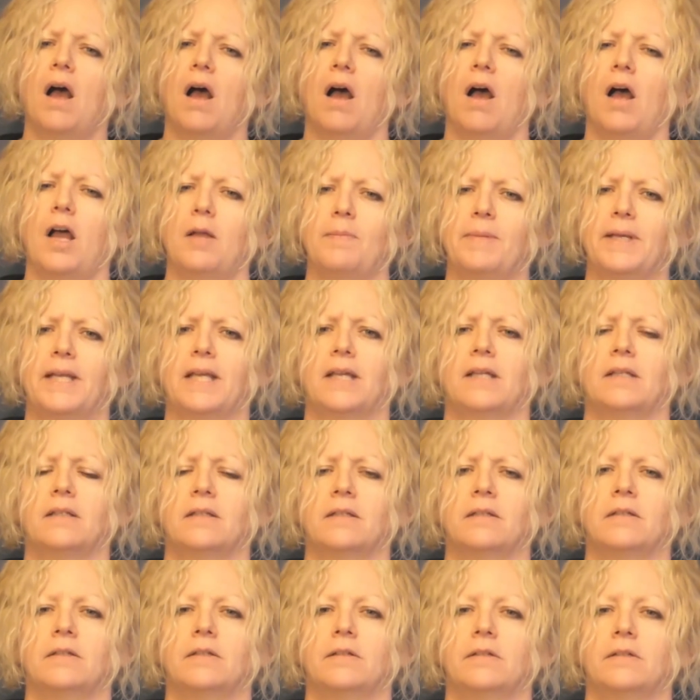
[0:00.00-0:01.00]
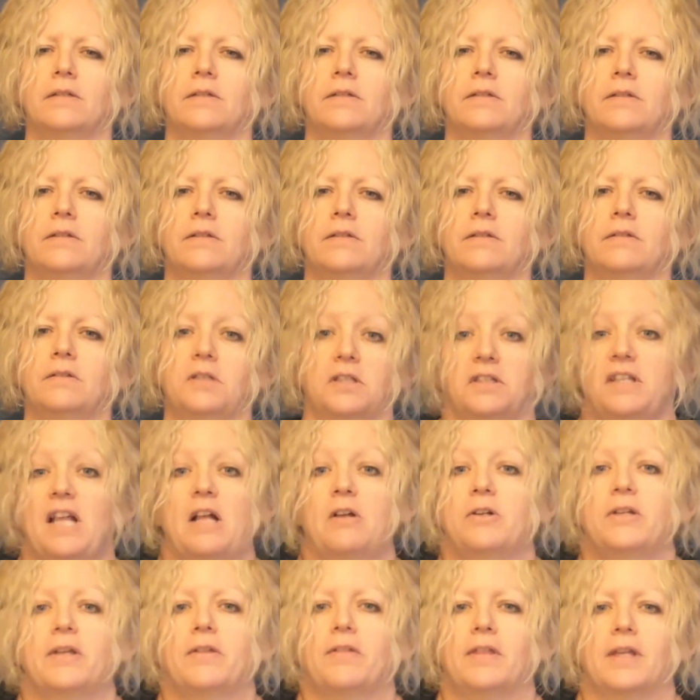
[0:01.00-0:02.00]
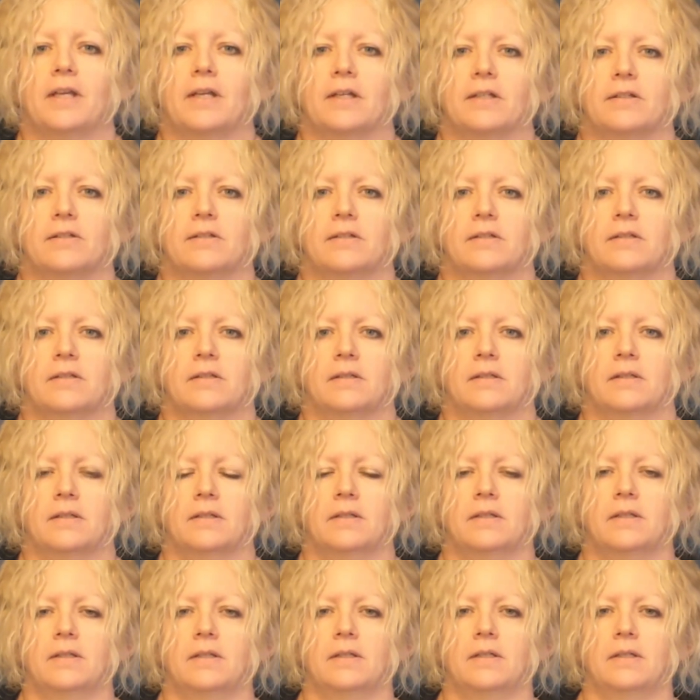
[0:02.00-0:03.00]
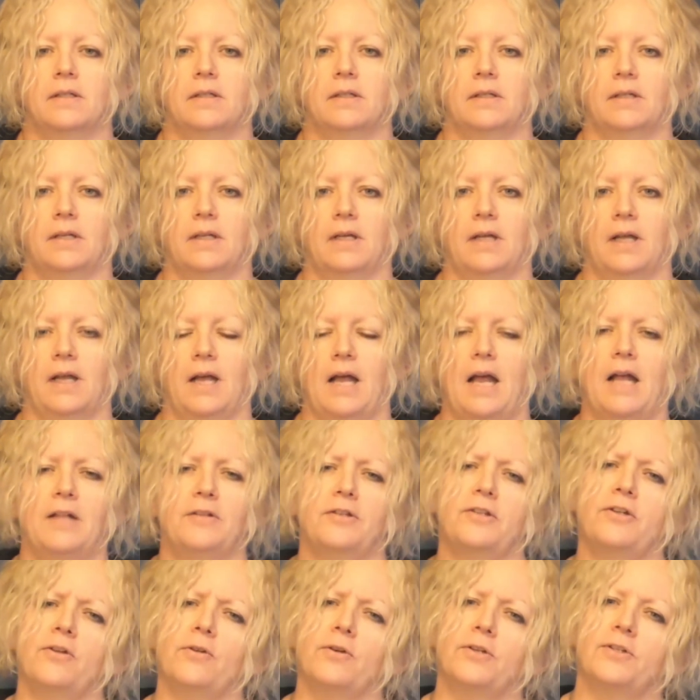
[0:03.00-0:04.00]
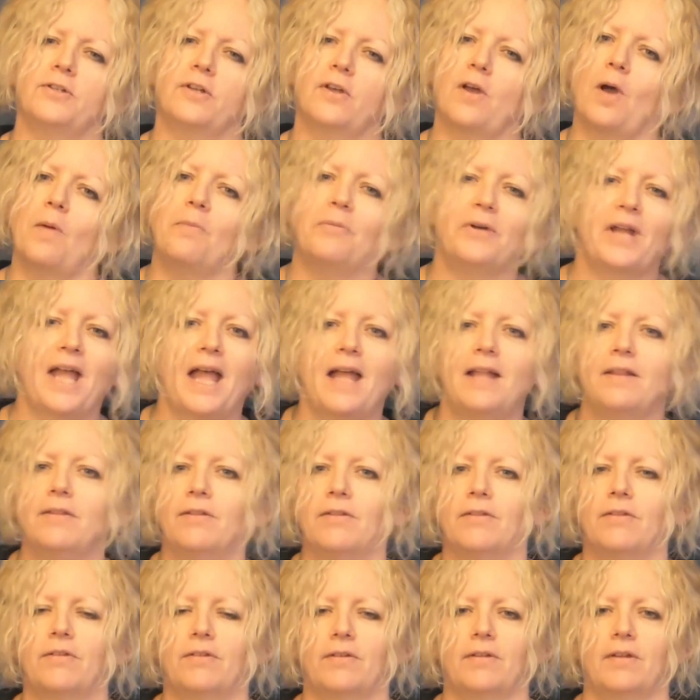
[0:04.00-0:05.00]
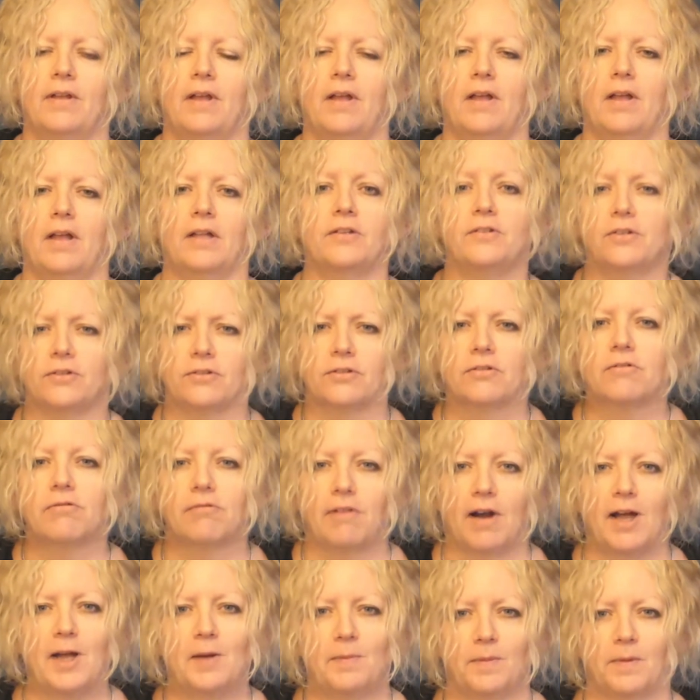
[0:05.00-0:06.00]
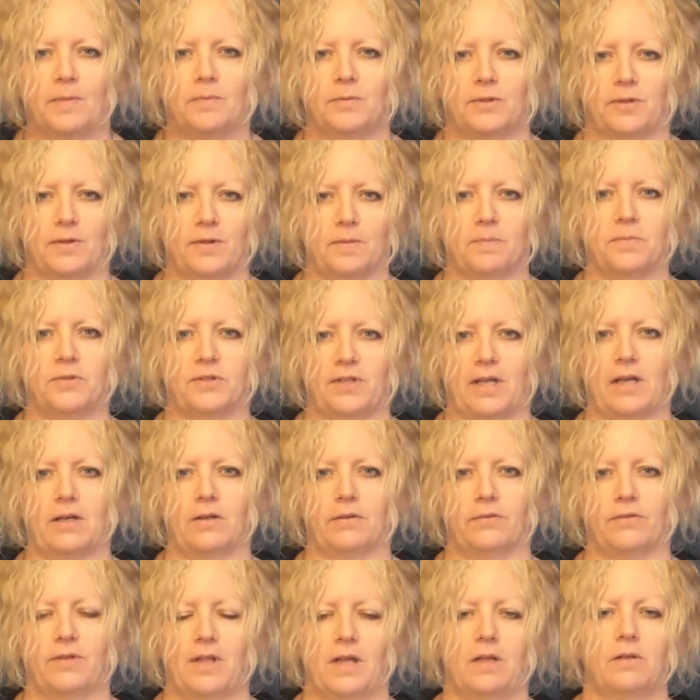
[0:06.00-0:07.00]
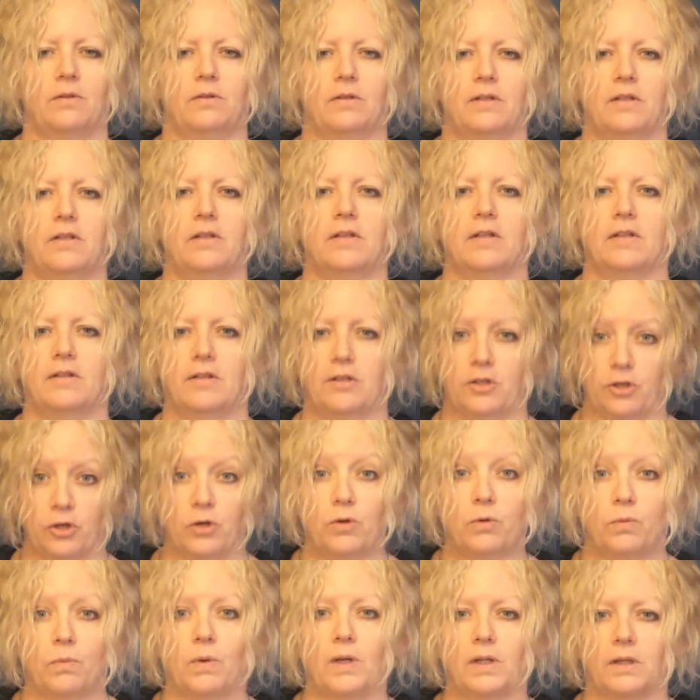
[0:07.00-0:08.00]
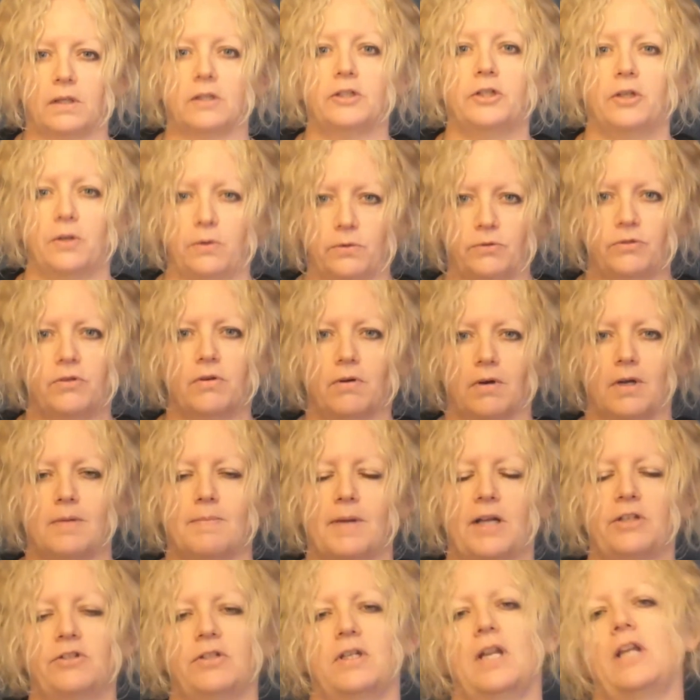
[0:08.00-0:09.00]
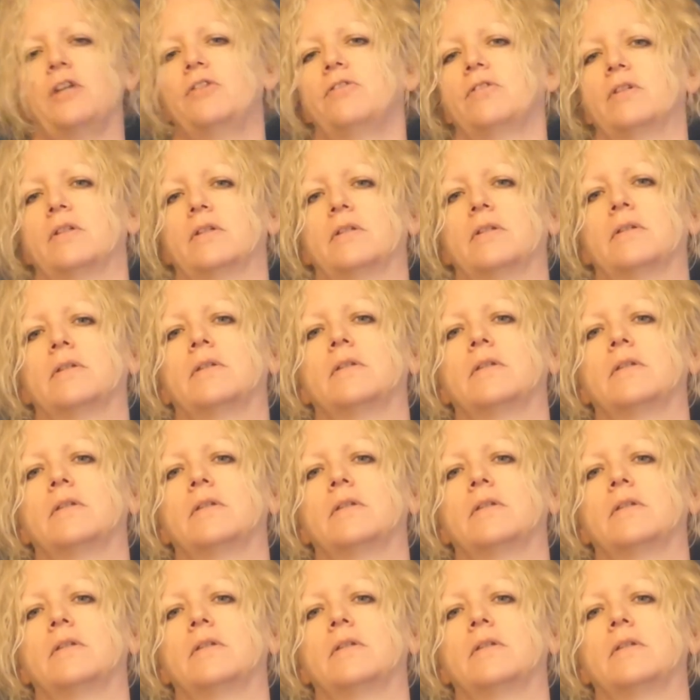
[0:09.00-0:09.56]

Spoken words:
I begin to tell you things. And in order to comprehend and describe them to themselves, that you will use your imagination.